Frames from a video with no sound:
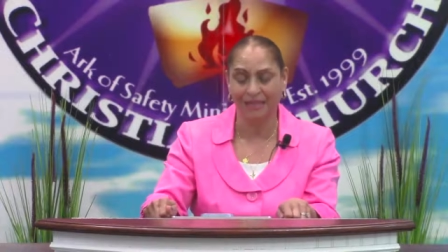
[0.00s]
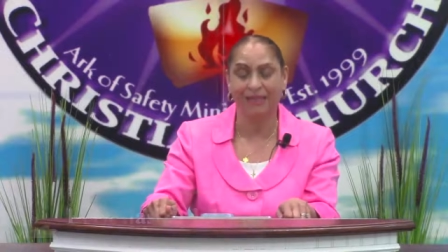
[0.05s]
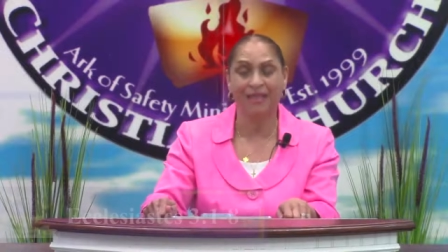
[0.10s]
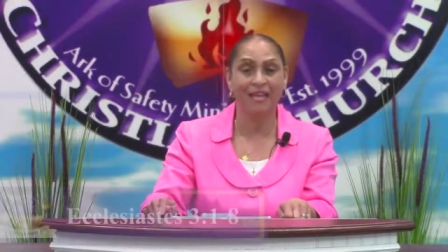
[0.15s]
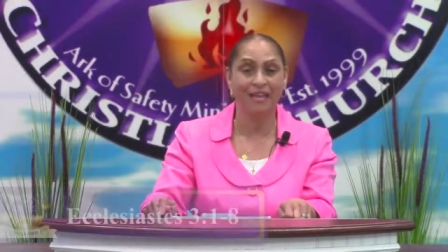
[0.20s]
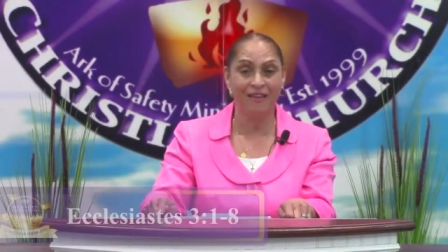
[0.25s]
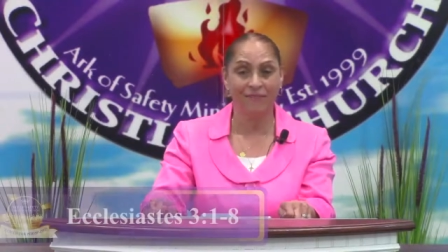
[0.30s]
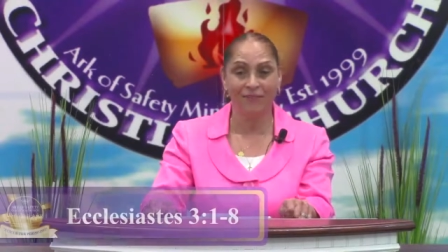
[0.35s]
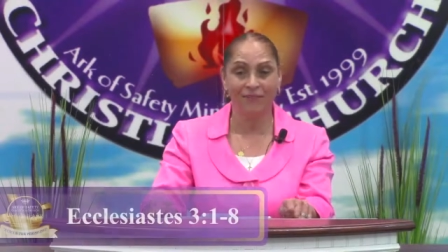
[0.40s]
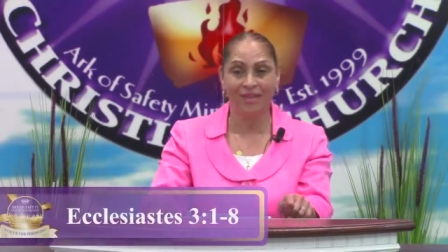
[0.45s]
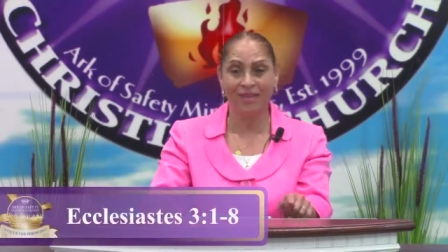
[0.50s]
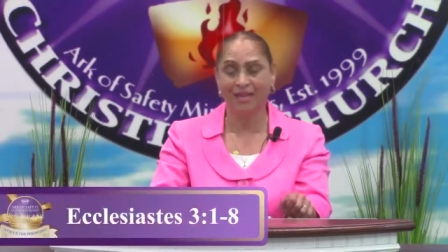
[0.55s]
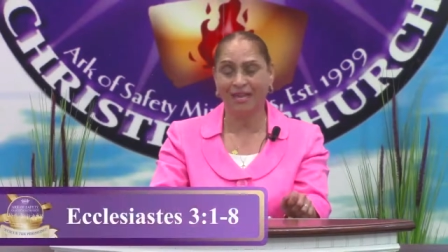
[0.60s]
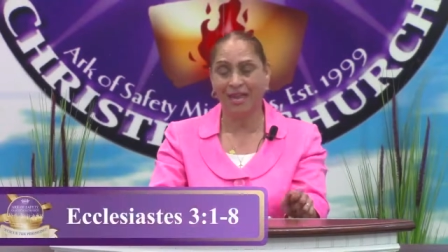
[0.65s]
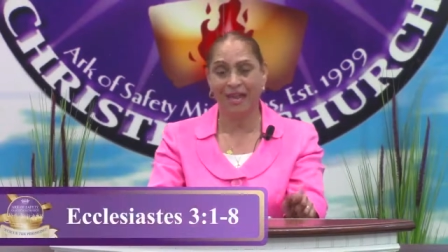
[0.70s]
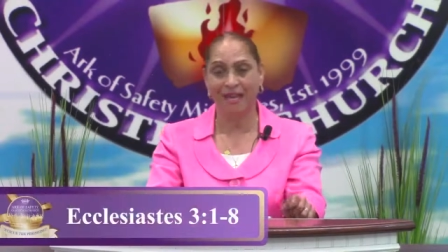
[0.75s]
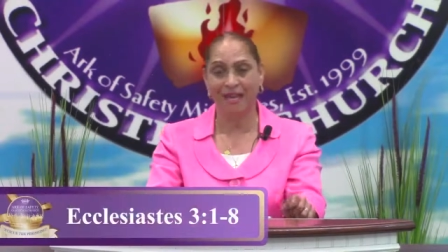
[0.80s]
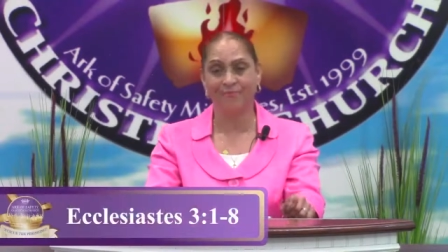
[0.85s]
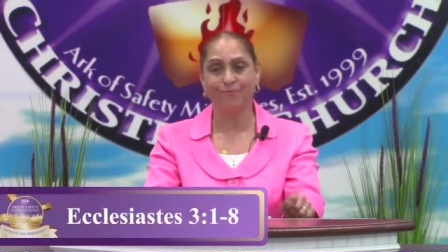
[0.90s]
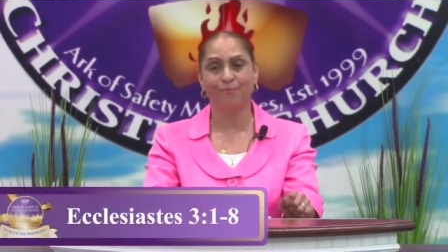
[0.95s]
living
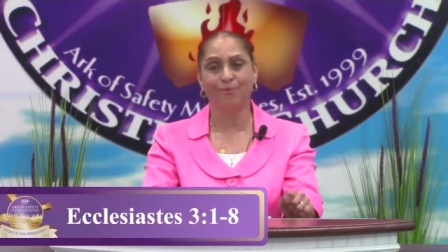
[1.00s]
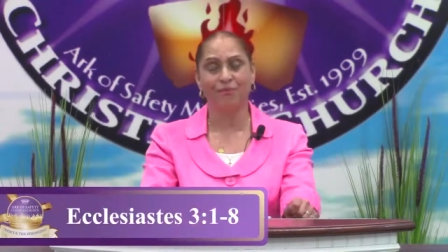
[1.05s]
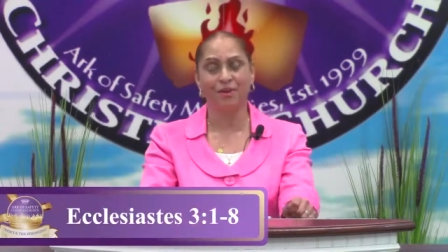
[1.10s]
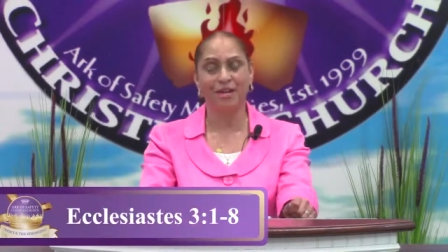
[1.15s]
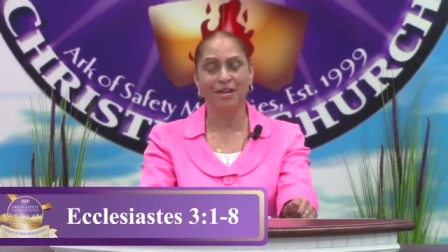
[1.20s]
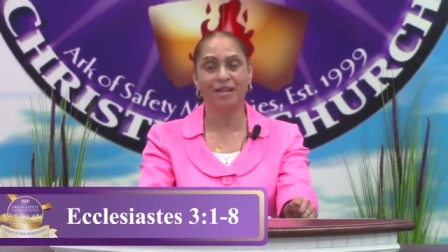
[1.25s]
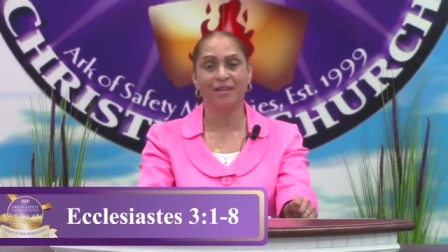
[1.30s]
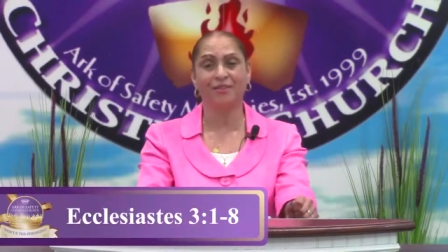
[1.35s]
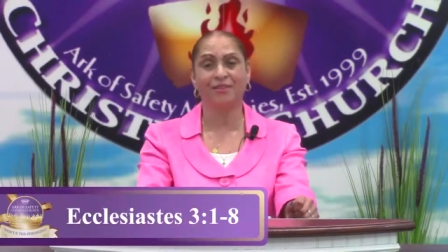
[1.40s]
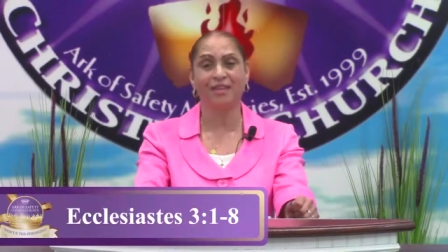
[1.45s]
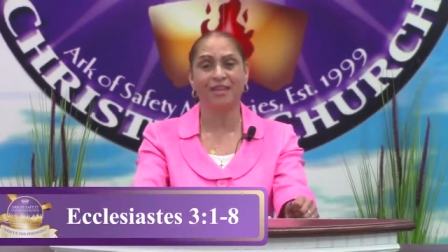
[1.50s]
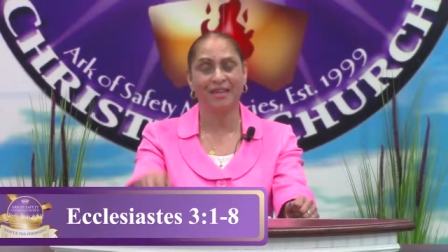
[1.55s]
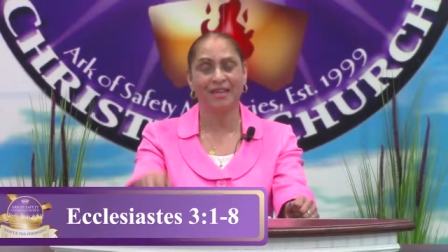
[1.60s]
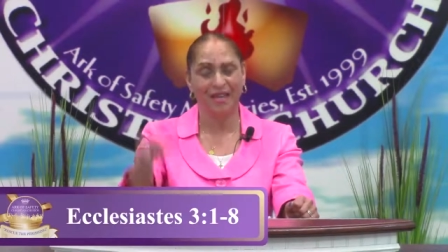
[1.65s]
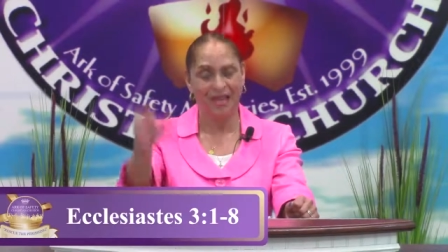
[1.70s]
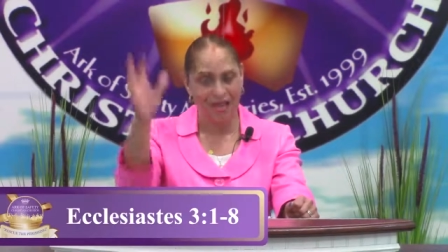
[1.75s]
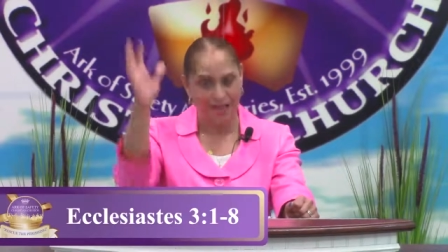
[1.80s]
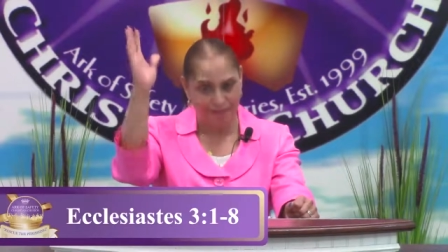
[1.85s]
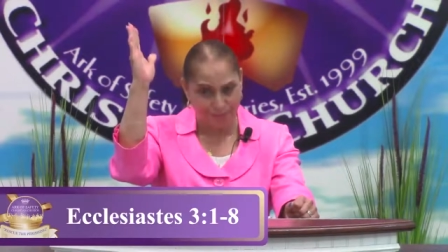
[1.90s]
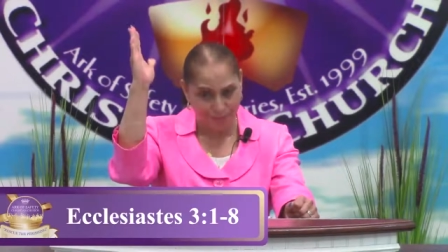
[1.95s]
and breathing
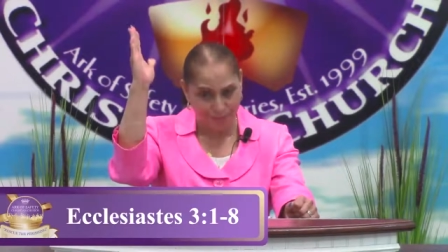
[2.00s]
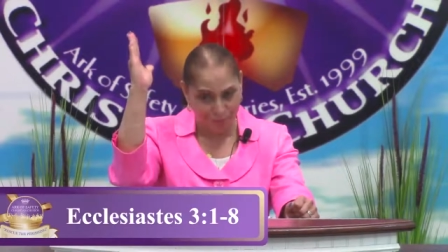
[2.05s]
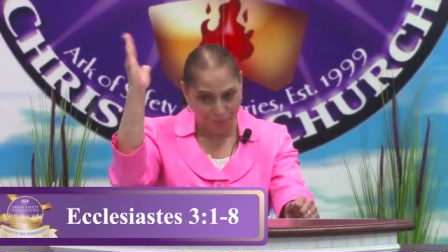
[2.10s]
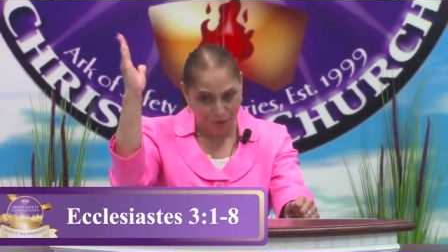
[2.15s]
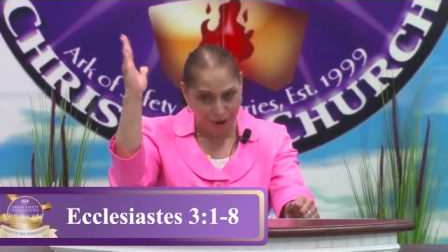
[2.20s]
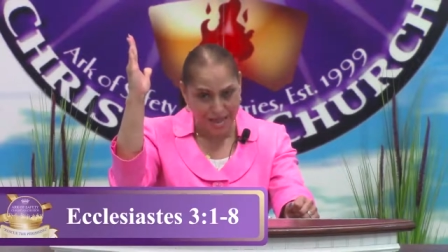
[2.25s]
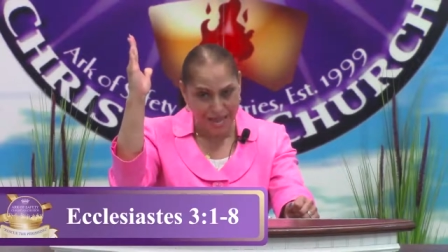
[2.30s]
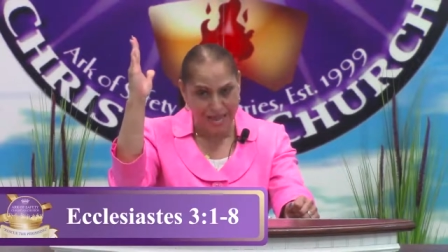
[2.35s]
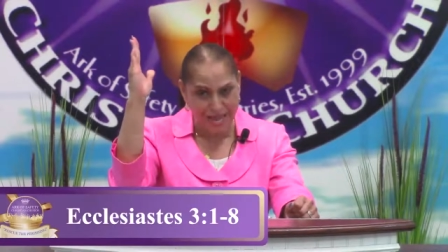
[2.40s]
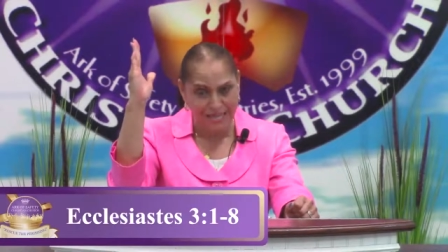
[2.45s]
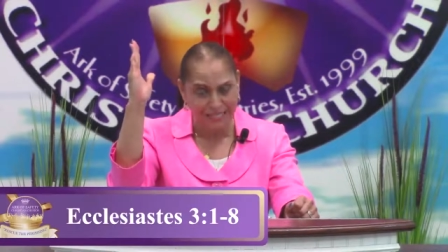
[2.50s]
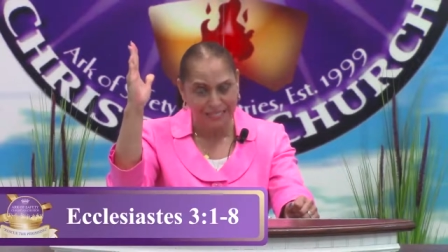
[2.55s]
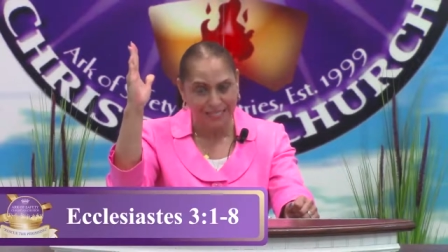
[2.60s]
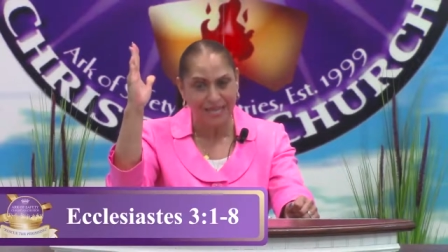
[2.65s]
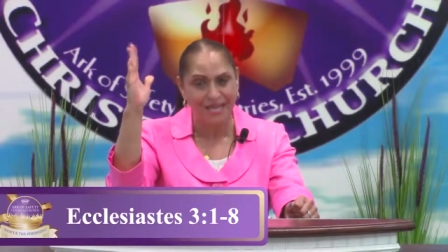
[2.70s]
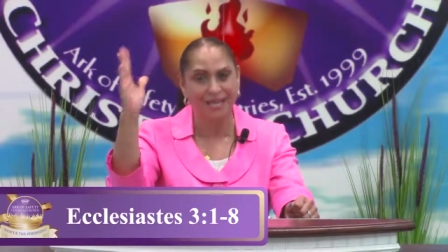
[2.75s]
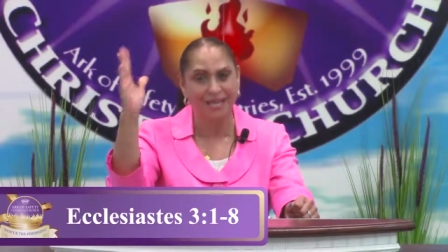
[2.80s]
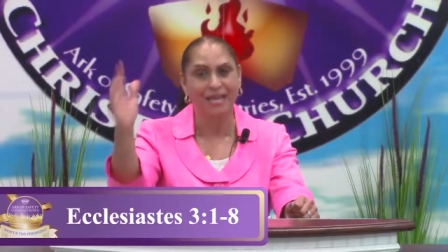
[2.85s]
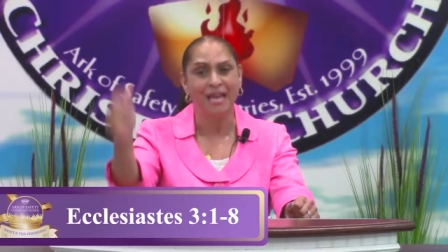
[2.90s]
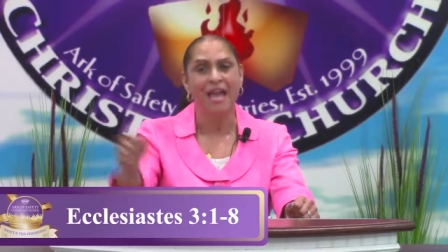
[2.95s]
and
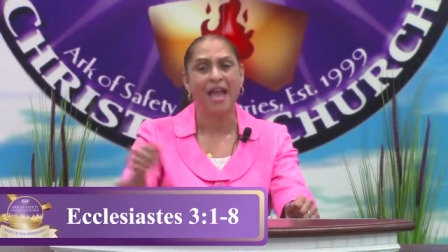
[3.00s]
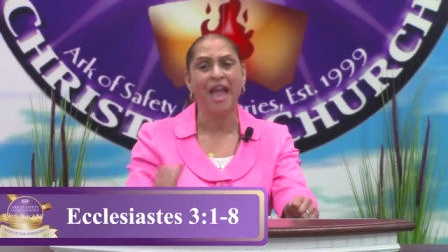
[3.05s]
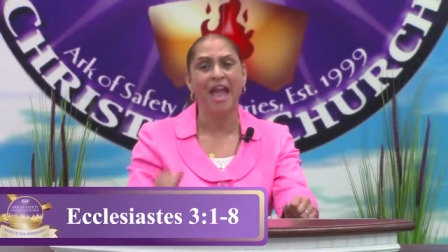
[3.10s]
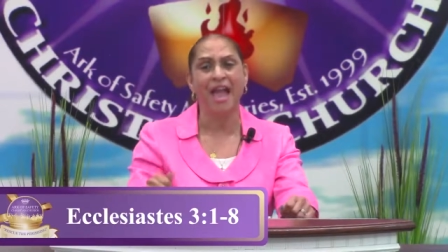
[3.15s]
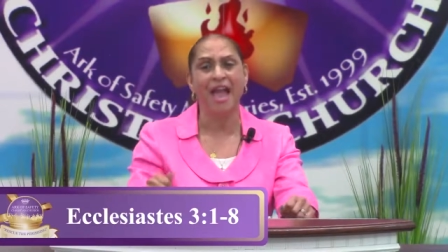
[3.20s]
praising